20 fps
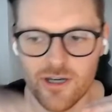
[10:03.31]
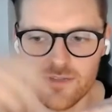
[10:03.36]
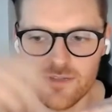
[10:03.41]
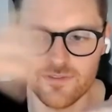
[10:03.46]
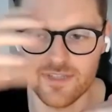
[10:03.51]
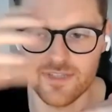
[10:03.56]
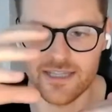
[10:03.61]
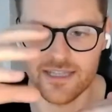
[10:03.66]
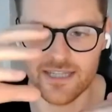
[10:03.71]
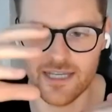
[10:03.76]

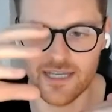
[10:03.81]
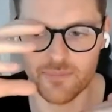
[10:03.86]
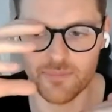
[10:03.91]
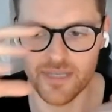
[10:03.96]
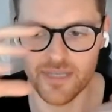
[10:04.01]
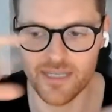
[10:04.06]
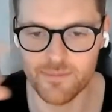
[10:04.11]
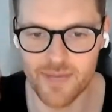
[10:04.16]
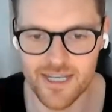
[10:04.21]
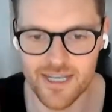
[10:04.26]
get that
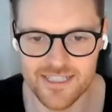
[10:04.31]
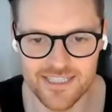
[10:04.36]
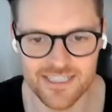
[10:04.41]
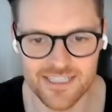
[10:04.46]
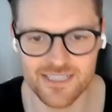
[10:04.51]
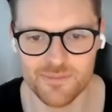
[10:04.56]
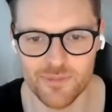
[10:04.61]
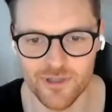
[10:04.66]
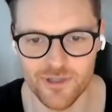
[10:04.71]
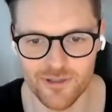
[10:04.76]
PMax
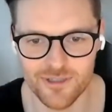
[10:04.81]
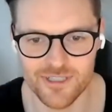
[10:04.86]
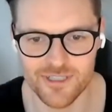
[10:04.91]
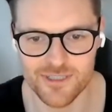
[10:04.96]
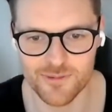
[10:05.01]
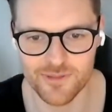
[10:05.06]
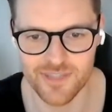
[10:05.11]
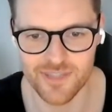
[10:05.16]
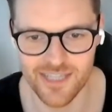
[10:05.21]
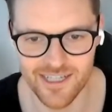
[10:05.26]
experience
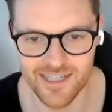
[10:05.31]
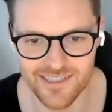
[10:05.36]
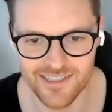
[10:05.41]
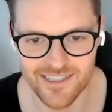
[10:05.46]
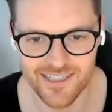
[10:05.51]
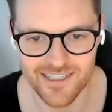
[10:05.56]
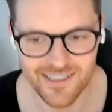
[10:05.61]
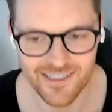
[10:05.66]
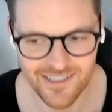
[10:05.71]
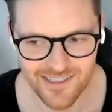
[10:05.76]
without
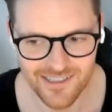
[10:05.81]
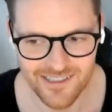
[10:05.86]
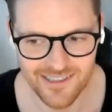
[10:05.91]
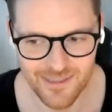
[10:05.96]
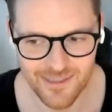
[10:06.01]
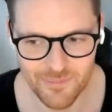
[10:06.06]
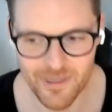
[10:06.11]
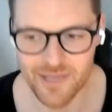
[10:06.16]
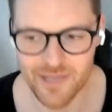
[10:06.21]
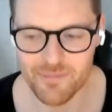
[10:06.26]
the
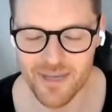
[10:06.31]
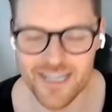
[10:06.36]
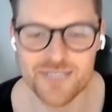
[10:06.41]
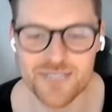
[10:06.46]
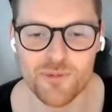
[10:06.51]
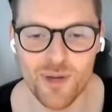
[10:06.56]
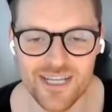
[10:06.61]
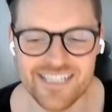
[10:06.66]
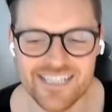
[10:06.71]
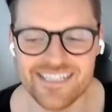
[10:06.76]
PMax
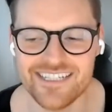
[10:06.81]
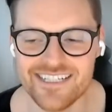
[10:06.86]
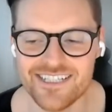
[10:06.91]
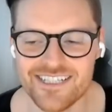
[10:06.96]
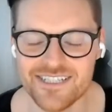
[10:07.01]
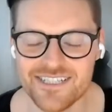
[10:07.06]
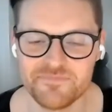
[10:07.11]
wastage.